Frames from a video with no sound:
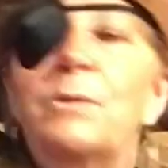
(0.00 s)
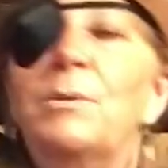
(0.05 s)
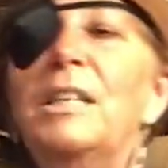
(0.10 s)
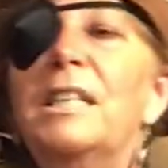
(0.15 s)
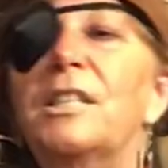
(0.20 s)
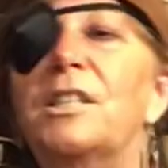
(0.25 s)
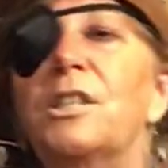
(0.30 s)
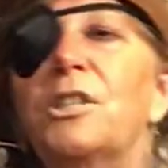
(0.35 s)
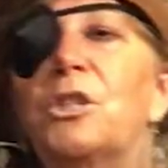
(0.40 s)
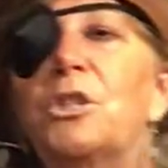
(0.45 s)
one
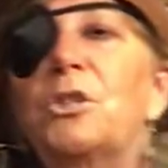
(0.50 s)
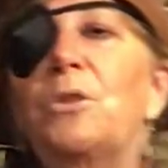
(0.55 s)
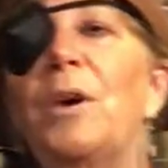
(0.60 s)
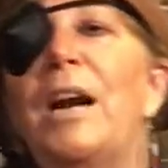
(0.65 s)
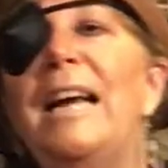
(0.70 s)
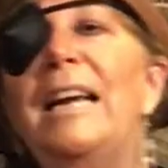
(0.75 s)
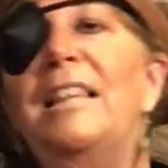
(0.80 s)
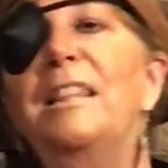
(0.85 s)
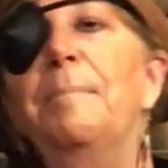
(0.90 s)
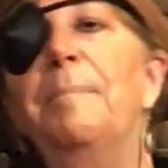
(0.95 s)
is
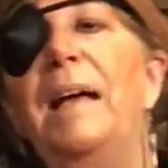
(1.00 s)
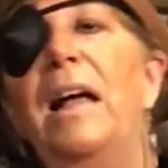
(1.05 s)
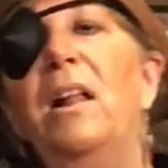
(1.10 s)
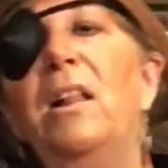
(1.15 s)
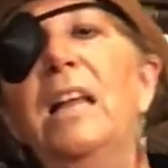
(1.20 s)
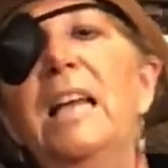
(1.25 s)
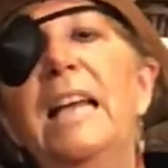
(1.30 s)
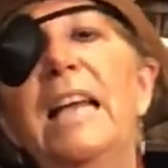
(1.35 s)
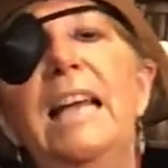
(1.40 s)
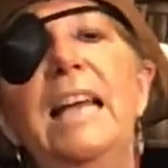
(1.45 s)
Strike the Bell.
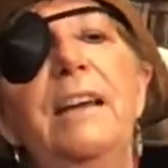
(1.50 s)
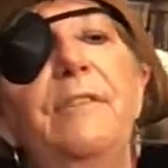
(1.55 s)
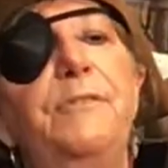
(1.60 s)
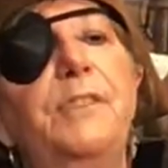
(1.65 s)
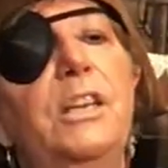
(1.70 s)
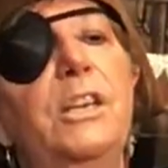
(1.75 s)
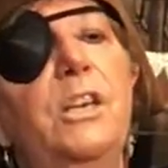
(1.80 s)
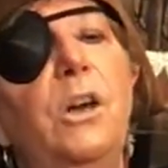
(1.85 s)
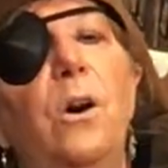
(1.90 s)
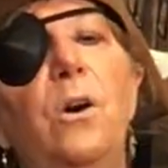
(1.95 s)
If
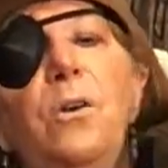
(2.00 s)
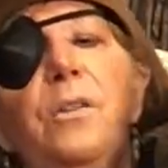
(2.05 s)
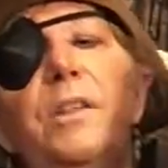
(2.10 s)
you know